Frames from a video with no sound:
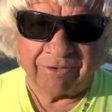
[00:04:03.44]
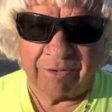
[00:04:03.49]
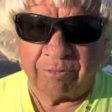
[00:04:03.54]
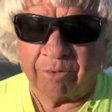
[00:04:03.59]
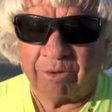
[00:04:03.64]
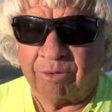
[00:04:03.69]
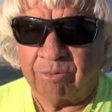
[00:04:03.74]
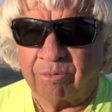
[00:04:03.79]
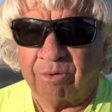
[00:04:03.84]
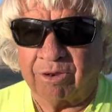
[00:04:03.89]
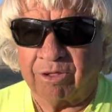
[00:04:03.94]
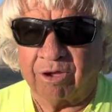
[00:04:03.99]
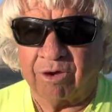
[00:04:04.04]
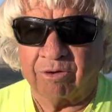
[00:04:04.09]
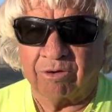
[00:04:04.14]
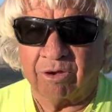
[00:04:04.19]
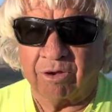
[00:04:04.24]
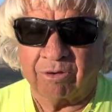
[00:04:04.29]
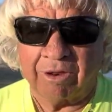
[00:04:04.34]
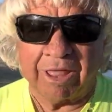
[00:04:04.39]
where you want to go.
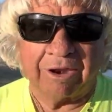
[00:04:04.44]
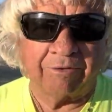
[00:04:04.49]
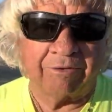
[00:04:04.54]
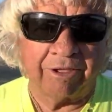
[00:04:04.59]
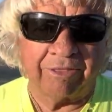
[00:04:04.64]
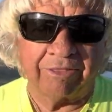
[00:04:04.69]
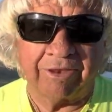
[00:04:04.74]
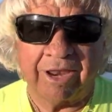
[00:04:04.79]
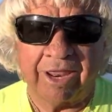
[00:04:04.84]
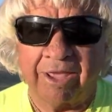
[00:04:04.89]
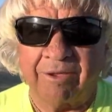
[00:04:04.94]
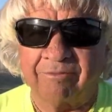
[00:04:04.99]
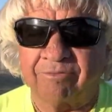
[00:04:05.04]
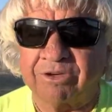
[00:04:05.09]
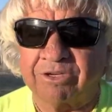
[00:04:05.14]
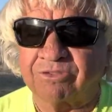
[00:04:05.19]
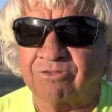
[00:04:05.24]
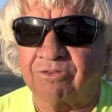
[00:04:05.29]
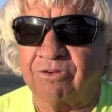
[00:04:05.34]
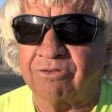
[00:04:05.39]
Go down around the dam,
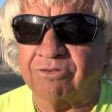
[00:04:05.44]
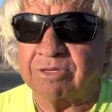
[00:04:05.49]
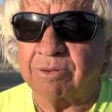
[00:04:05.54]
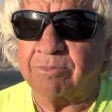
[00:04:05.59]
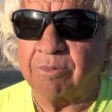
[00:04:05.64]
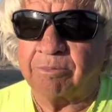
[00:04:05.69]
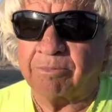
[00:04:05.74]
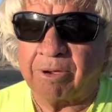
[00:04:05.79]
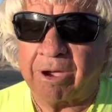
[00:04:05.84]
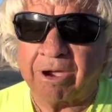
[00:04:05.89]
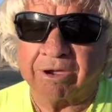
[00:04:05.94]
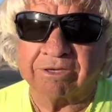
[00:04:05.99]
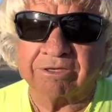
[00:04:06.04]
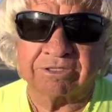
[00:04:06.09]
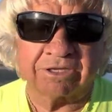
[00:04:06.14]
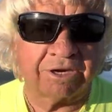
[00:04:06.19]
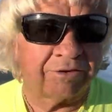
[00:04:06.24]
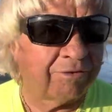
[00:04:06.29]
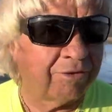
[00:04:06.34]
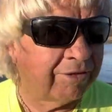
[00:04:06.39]
fish some of the pockets
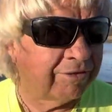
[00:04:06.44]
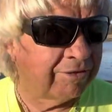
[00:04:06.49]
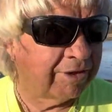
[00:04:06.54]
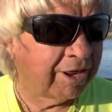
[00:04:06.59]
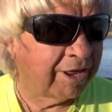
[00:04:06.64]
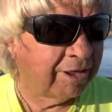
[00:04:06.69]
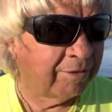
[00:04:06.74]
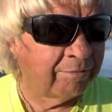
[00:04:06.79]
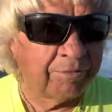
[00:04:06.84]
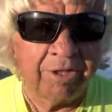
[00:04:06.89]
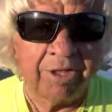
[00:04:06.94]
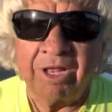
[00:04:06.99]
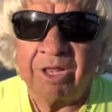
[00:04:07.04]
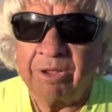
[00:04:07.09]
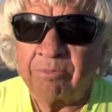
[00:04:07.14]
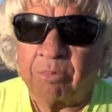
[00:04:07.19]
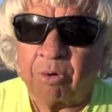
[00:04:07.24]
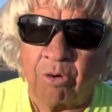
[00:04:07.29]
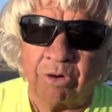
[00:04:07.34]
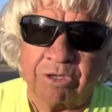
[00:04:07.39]
there around the dam,
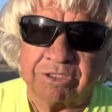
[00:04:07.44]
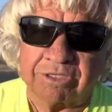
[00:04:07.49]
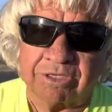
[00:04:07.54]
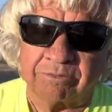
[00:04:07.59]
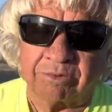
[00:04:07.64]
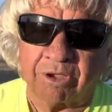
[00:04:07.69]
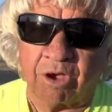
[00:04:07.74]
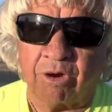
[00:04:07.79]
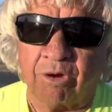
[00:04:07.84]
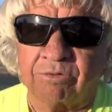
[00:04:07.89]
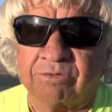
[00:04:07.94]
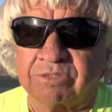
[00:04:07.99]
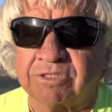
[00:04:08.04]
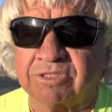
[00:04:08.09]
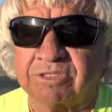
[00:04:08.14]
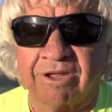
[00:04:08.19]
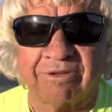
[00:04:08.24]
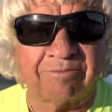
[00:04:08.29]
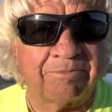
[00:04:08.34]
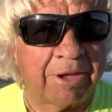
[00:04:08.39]
points and coves and
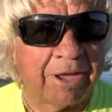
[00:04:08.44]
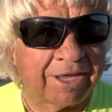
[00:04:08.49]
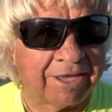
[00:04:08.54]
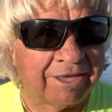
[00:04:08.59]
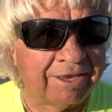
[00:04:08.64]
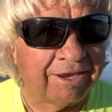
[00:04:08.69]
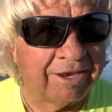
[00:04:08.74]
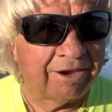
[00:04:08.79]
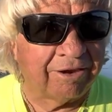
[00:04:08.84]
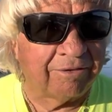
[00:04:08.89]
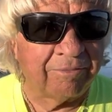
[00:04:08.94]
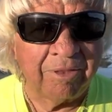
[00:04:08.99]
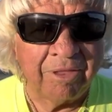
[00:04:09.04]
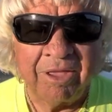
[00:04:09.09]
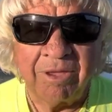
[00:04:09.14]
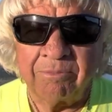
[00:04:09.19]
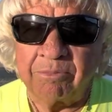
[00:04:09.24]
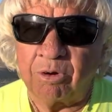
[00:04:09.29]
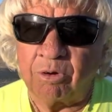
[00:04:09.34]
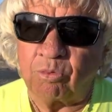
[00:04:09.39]
stuff back in there.
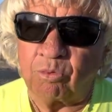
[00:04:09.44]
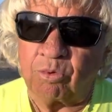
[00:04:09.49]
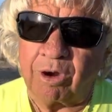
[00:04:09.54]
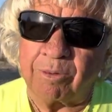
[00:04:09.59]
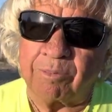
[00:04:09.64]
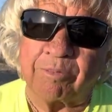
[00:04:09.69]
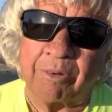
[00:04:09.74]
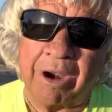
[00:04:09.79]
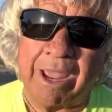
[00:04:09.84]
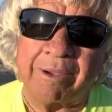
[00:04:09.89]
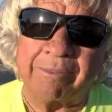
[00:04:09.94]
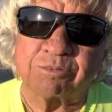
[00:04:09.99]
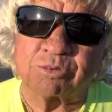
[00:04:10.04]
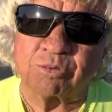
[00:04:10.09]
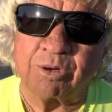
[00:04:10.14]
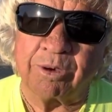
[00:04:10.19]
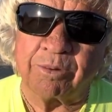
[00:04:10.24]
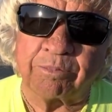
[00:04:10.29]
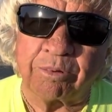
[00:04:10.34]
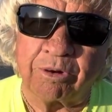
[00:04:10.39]
But ripraps
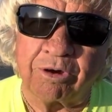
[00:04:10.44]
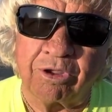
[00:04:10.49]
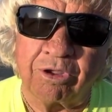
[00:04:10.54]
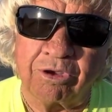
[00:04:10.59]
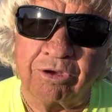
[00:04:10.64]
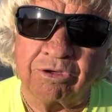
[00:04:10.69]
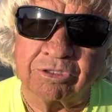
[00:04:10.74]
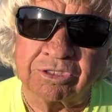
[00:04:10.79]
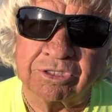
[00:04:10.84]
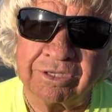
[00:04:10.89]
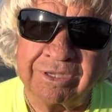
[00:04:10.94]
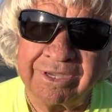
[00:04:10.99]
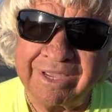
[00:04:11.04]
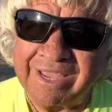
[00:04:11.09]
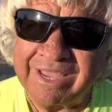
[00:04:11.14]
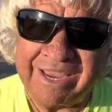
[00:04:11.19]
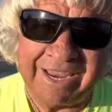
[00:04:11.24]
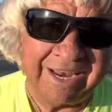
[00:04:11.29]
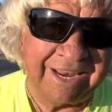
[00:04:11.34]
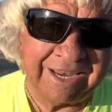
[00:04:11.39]
will produce
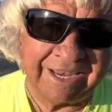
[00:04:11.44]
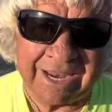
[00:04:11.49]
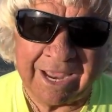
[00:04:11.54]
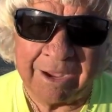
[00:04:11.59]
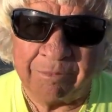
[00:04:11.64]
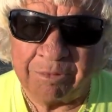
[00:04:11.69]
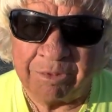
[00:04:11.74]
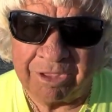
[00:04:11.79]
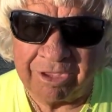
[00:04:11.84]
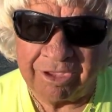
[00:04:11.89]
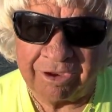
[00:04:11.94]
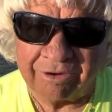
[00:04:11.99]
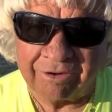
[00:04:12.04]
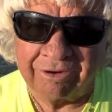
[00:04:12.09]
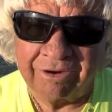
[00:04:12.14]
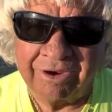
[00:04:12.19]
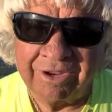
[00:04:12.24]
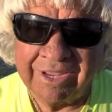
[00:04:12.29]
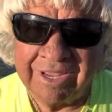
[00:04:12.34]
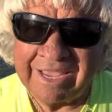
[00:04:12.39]
any time of the year.
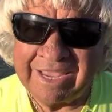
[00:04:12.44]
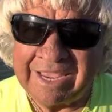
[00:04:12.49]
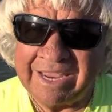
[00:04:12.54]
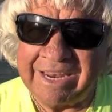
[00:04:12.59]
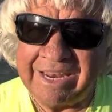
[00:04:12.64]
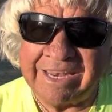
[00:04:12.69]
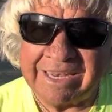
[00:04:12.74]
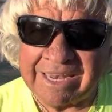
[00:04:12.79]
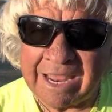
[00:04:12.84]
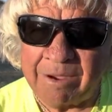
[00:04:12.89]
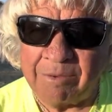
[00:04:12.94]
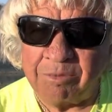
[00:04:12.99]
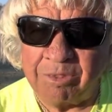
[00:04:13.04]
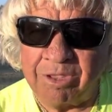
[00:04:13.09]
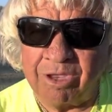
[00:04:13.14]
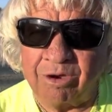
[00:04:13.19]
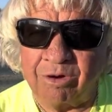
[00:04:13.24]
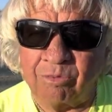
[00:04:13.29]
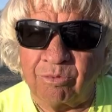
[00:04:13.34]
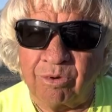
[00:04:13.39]
Any time of the
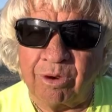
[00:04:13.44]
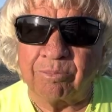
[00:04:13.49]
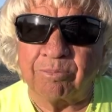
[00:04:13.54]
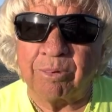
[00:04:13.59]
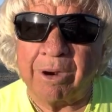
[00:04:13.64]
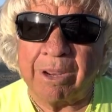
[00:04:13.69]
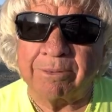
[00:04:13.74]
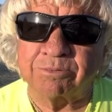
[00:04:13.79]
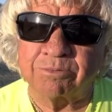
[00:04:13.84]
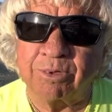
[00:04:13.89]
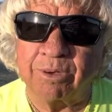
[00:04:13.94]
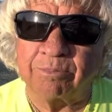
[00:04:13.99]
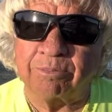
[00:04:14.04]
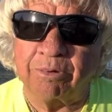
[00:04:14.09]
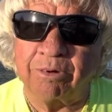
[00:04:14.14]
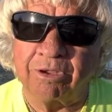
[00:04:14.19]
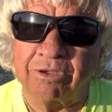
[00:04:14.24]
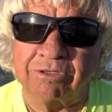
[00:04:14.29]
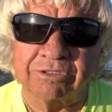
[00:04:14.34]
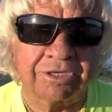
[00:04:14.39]
year, ripraps will
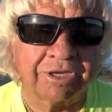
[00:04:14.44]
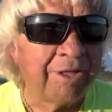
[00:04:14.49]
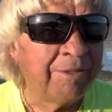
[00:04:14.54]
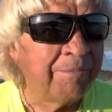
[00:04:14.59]
produce,